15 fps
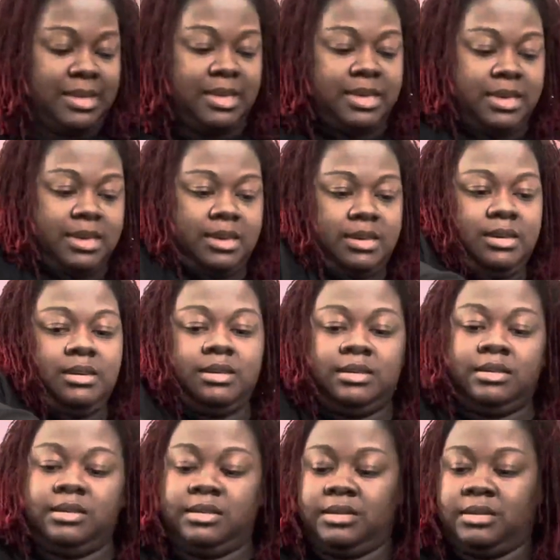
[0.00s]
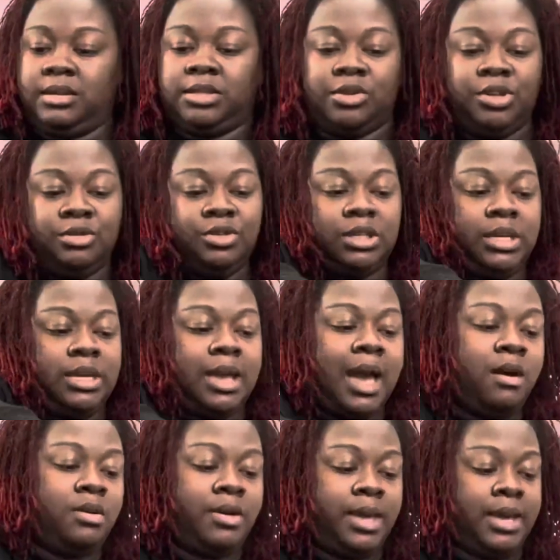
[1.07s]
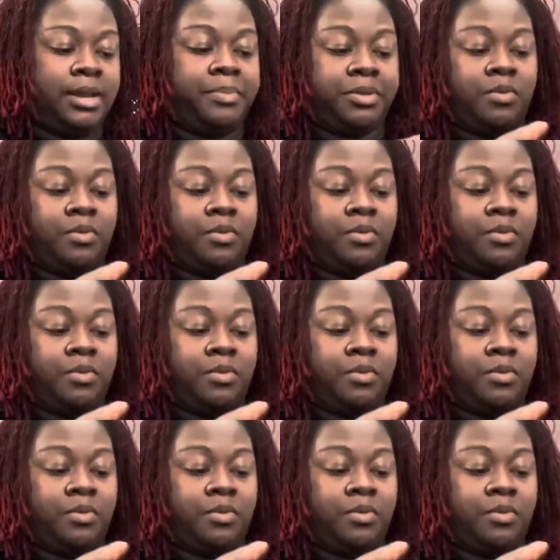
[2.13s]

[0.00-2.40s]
So let's talk about the